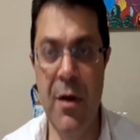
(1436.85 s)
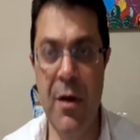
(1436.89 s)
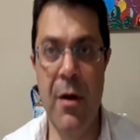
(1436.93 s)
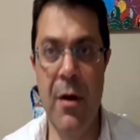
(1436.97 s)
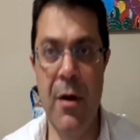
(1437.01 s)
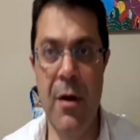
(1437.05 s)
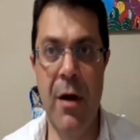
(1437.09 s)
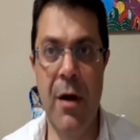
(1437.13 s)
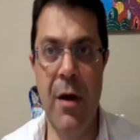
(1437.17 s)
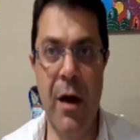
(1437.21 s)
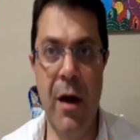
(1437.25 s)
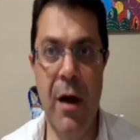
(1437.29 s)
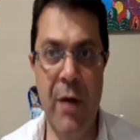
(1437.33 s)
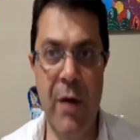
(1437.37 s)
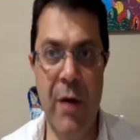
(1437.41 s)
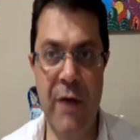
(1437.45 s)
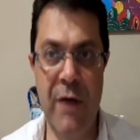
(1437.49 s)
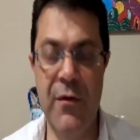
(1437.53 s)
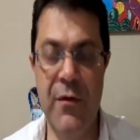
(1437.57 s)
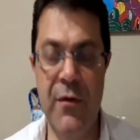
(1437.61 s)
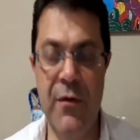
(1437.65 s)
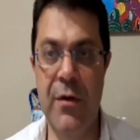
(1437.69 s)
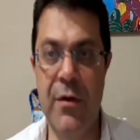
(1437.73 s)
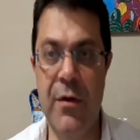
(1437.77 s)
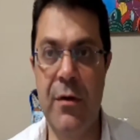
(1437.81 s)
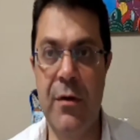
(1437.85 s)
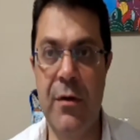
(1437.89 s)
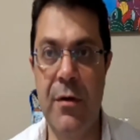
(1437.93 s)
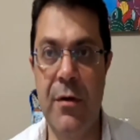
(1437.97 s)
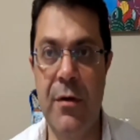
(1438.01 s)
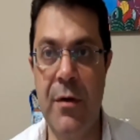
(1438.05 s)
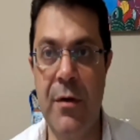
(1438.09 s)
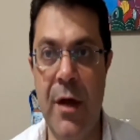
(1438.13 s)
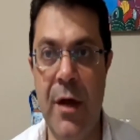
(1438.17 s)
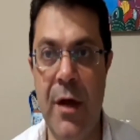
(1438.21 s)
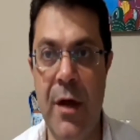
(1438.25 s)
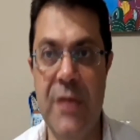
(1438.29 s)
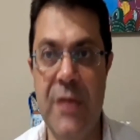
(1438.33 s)
However,
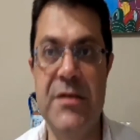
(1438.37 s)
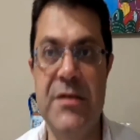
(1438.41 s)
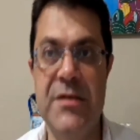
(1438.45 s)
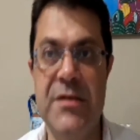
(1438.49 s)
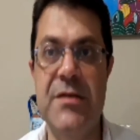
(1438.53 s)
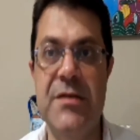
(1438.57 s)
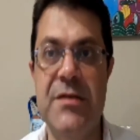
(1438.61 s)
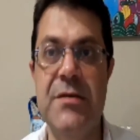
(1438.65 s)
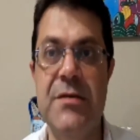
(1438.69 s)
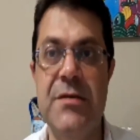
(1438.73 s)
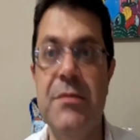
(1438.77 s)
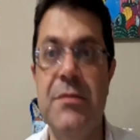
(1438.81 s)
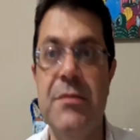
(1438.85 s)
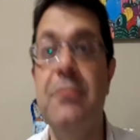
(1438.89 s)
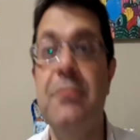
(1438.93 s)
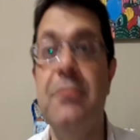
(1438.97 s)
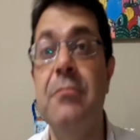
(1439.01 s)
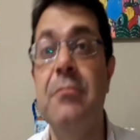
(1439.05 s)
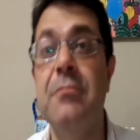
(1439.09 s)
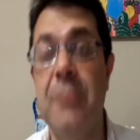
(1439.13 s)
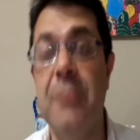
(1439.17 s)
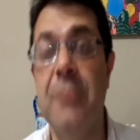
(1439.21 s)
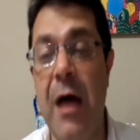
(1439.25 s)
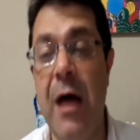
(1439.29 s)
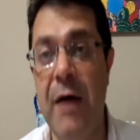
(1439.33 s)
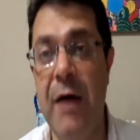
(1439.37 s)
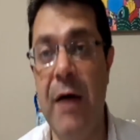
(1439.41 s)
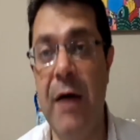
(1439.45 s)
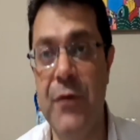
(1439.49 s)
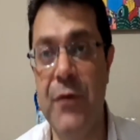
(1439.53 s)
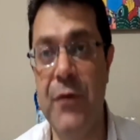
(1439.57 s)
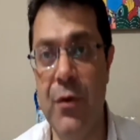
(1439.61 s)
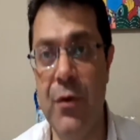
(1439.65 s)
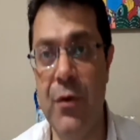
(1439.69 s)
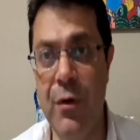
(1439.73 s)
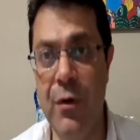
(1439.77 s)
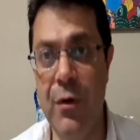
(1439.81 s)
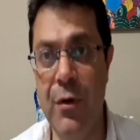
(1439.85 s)
it's after
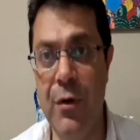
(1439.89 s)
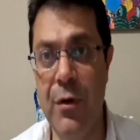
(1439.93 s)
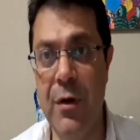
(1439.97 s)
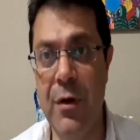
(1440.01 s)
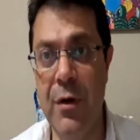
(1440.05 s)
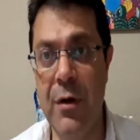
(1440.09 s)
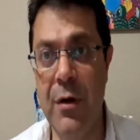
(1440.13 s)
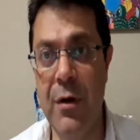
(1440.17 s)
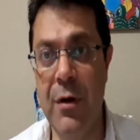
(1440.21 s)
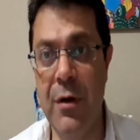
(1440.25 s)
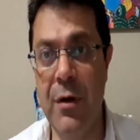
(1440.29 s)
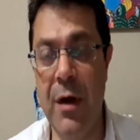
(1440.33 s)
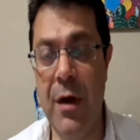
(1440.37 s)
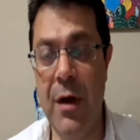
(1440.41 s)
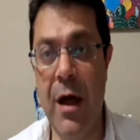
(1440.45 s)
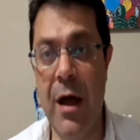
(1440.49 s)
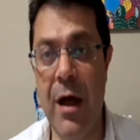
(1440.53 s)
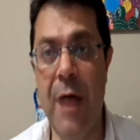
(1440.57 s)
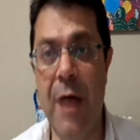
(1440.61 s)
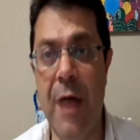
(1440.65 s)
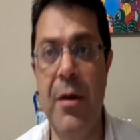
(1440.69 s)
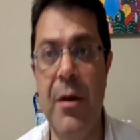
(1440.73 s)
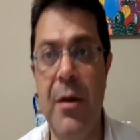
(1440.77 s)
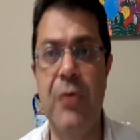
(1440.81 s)
all about